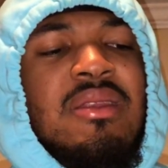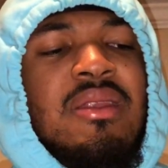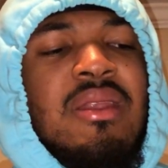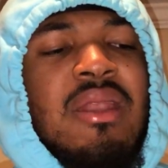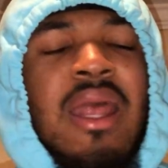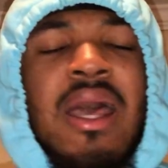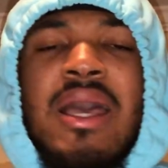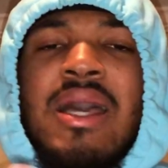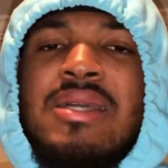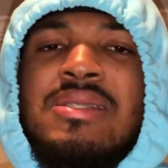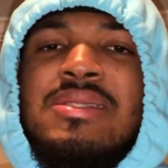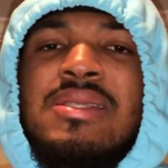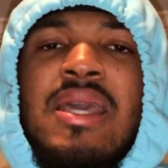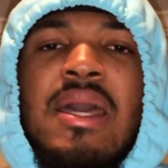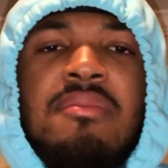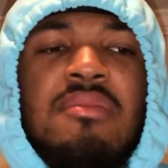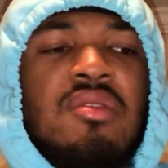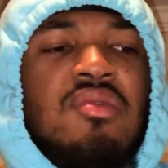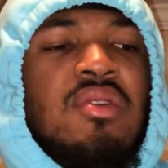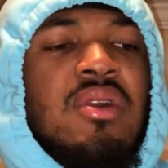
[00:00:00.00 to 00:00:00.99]
like I said,
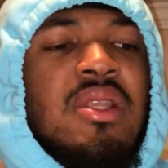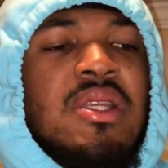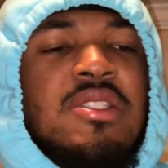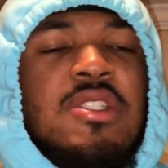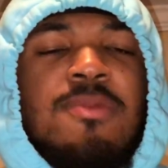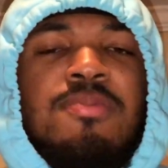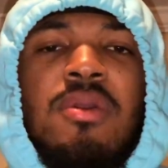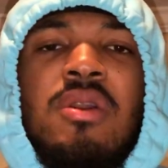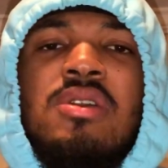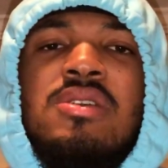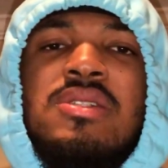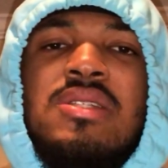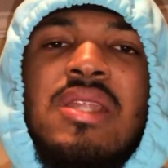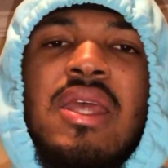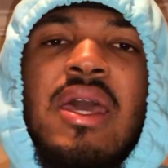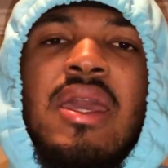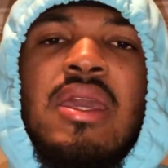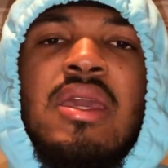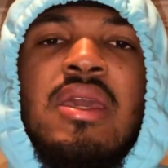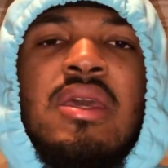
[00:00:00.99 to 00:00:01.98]
I'm a realistic person.
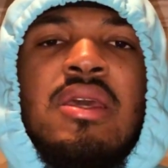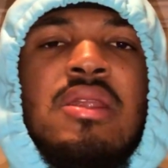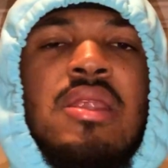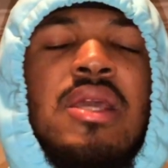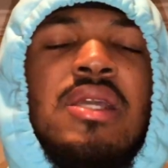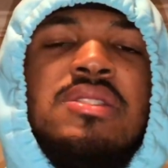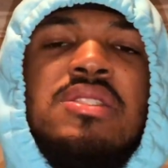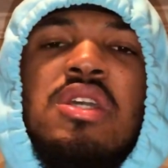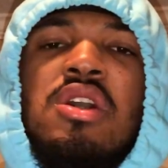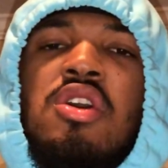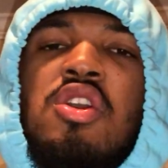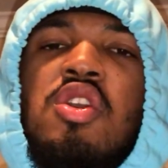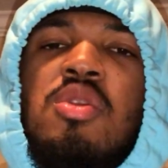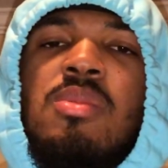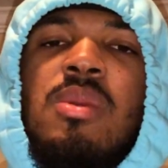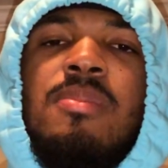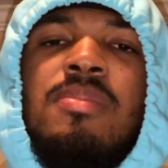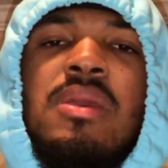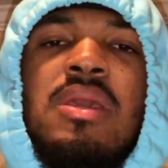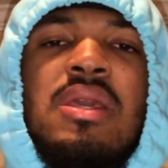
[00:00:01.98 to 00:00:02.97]
Like, they still
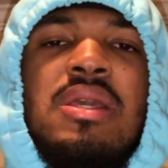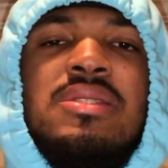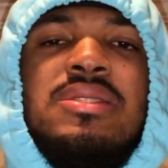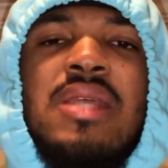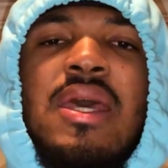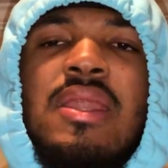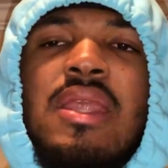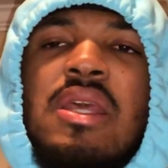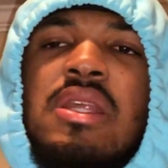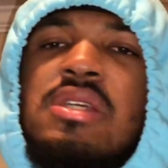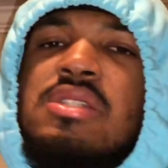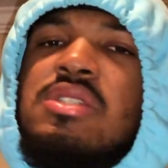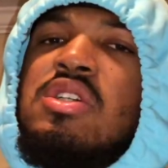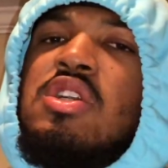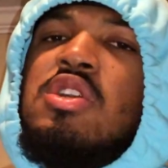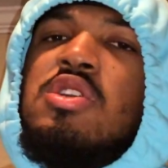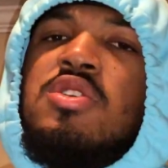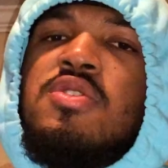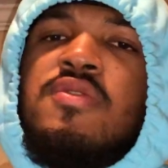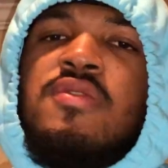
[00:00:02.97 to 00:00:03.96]
human beings. Like, they
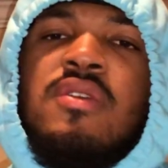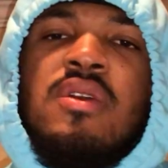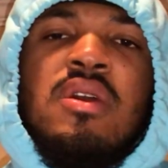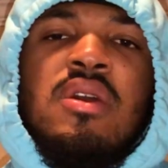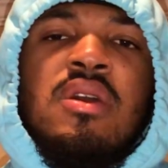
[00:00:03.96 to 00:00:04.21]
deserve